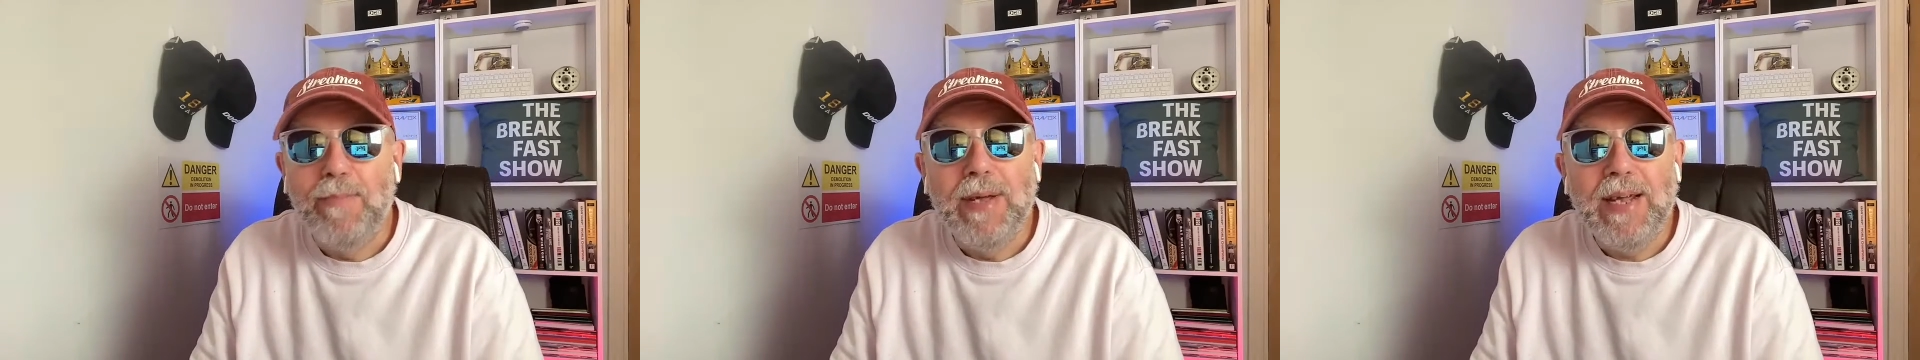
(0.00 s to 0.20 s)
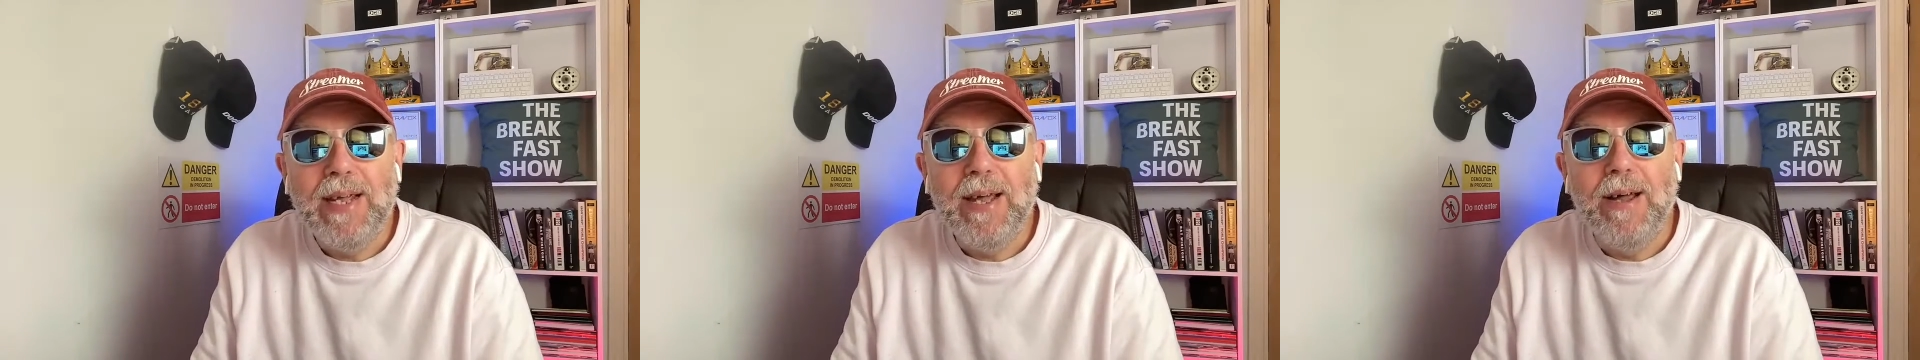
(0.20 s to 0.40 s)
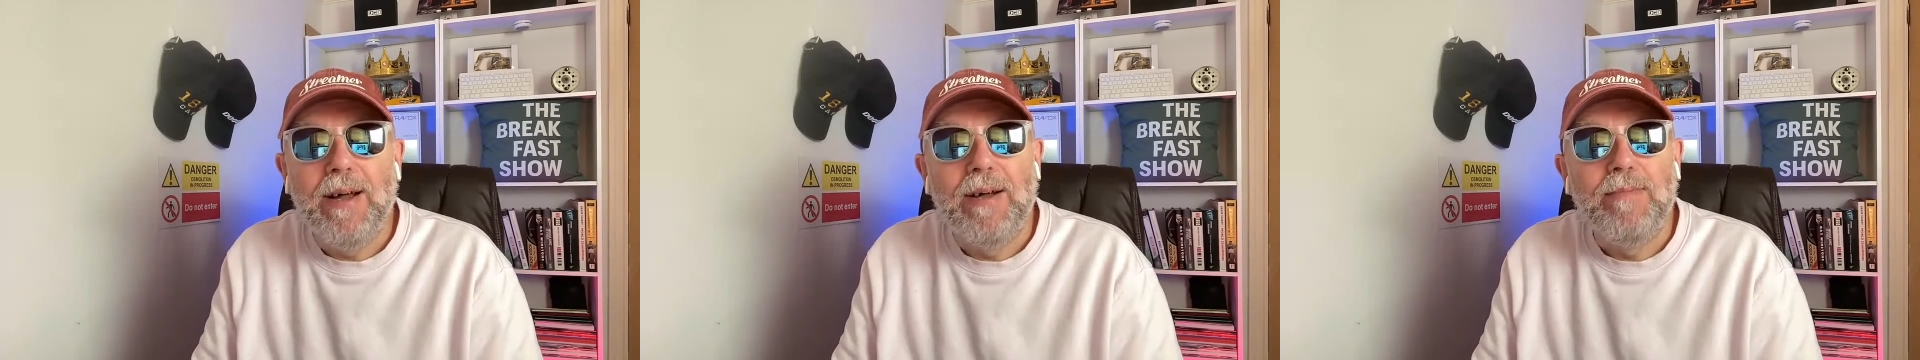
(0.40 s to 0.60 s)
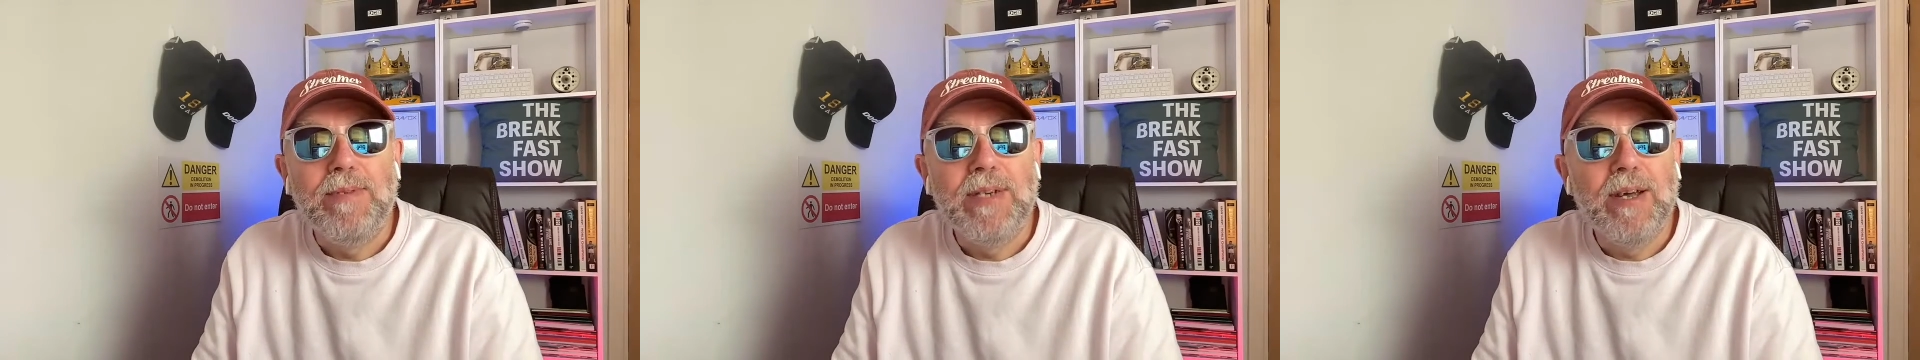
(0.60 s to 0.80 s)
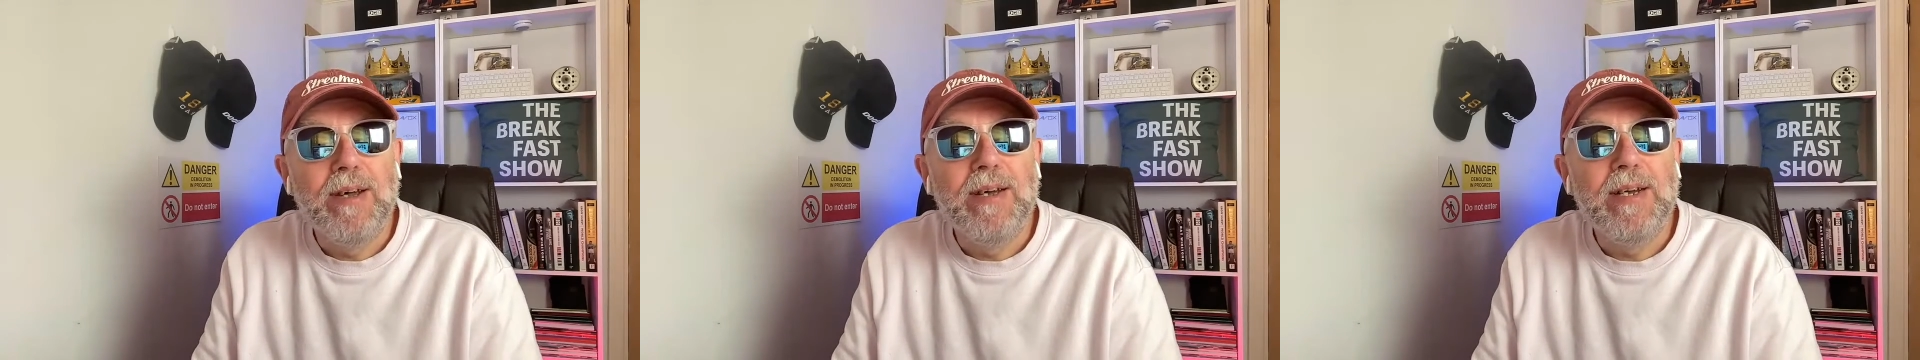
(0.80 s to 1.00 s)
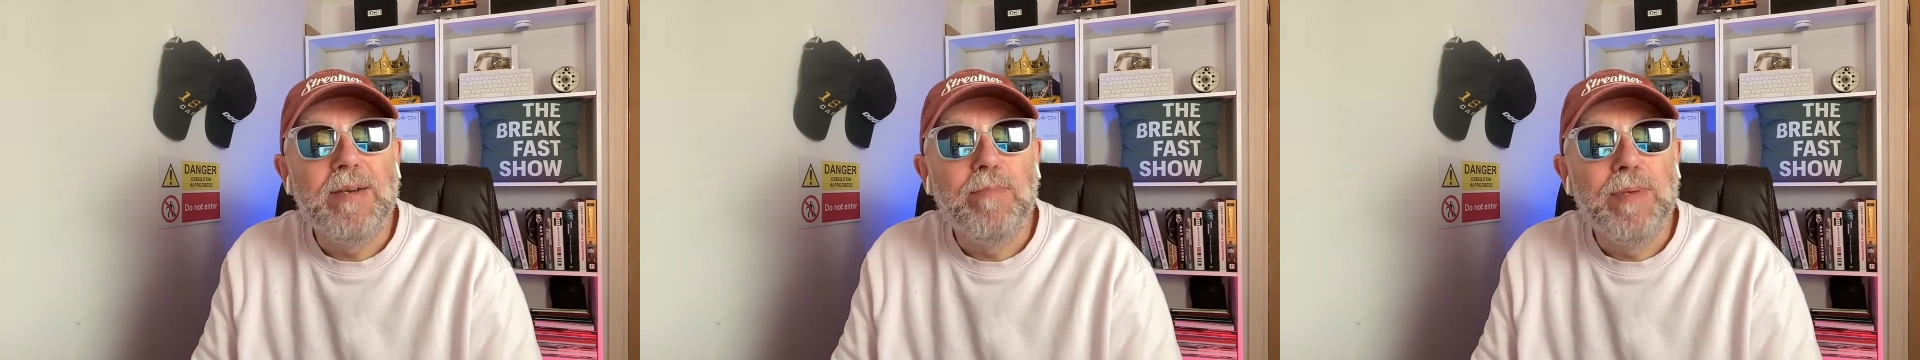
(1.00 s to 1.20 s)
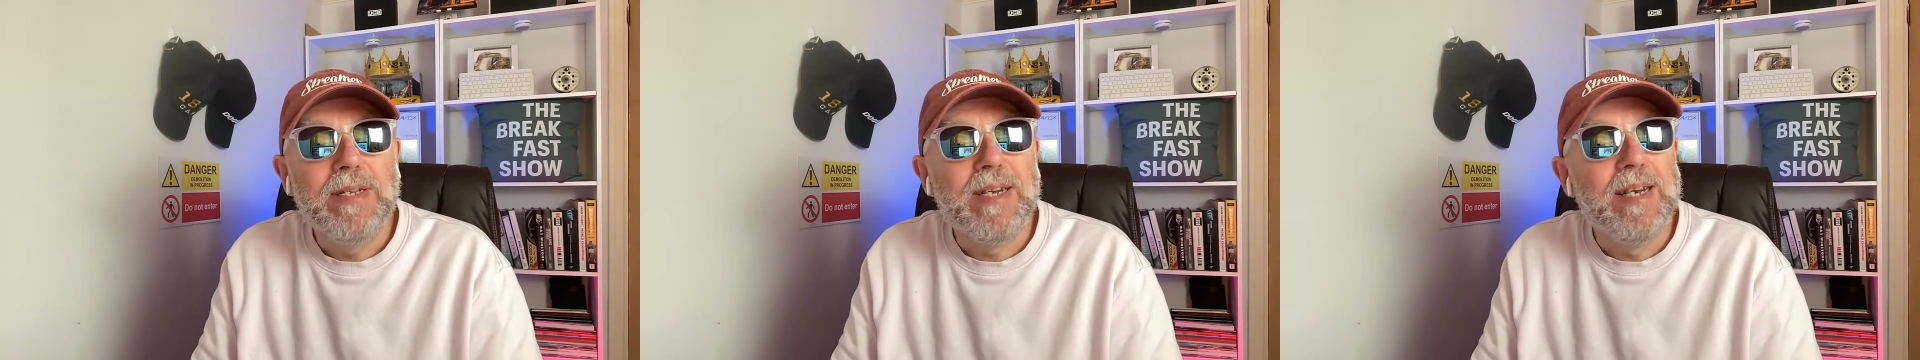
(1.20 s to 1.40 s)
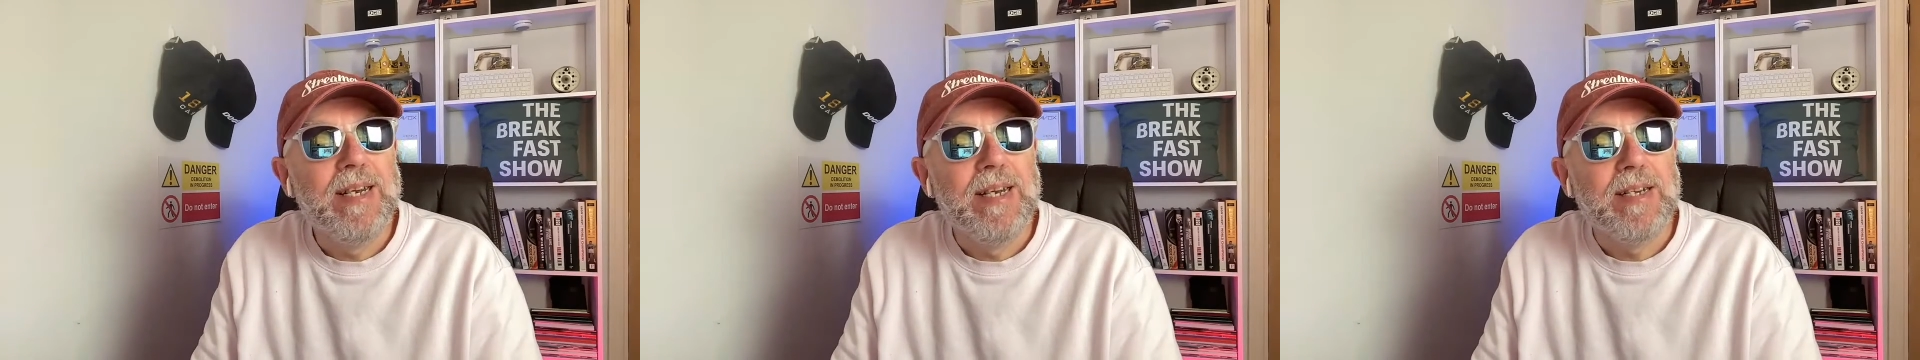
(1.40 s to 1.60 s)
At me, I'm tired, bitterly